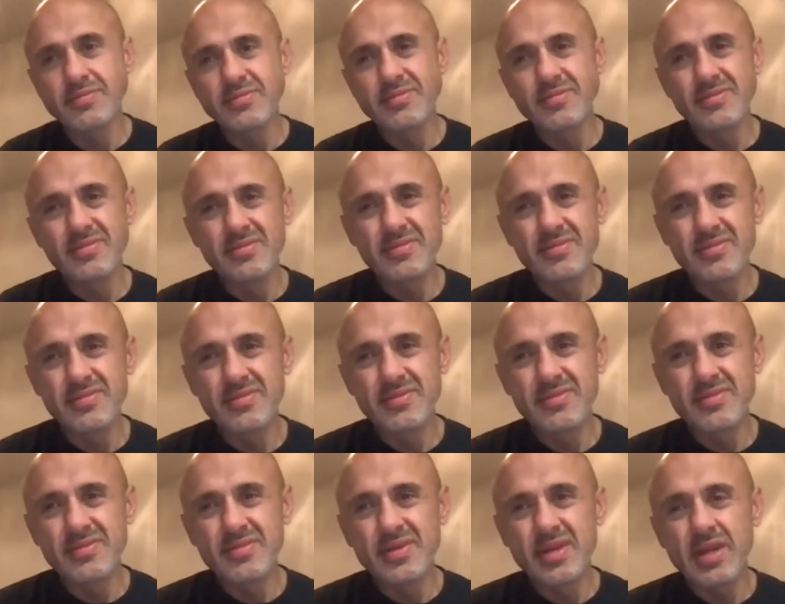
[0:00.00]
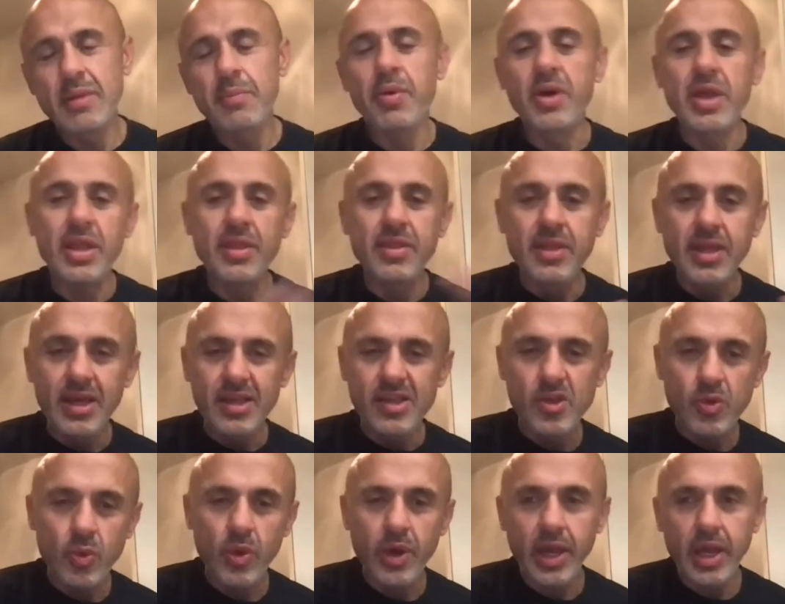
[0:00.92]
Mm. But in
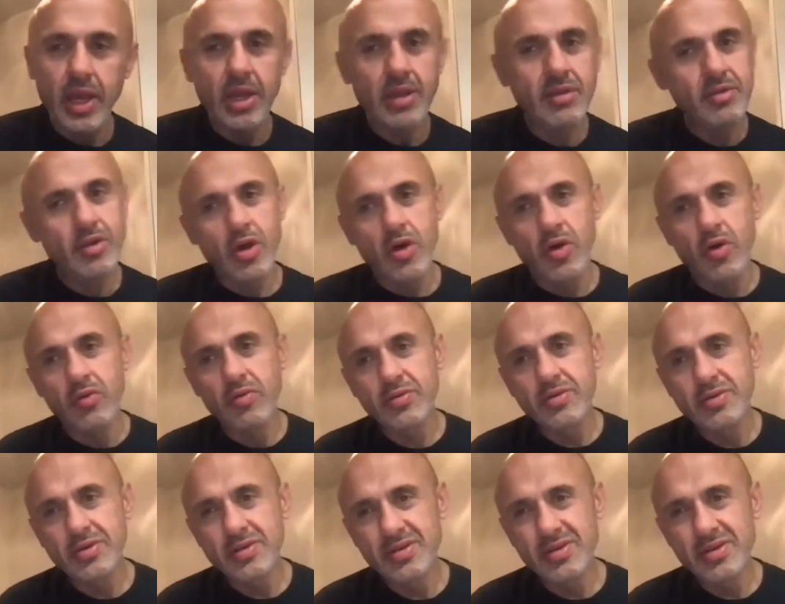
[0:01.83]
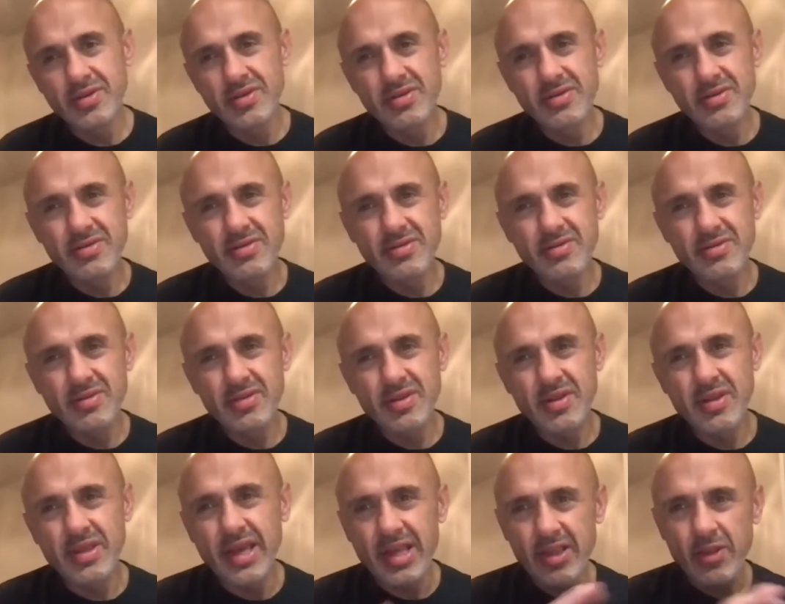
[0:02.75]
this way, no.
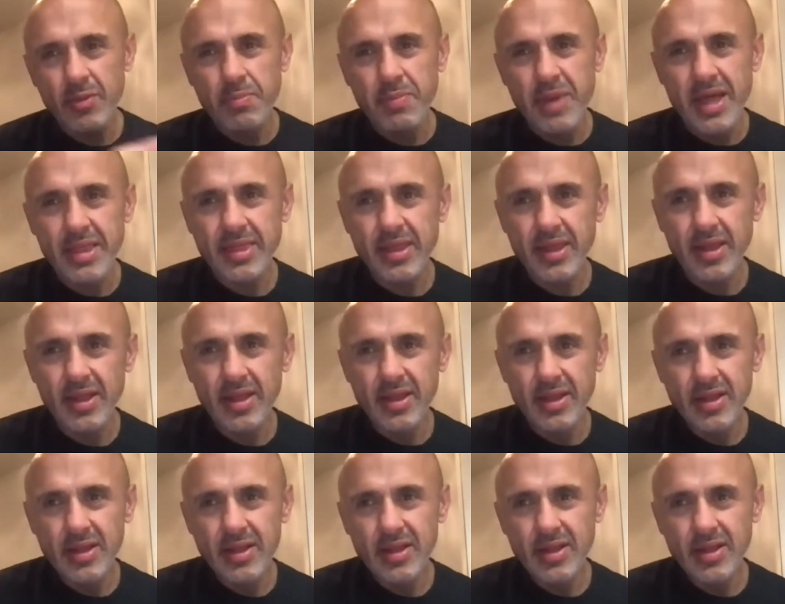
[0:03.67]
This method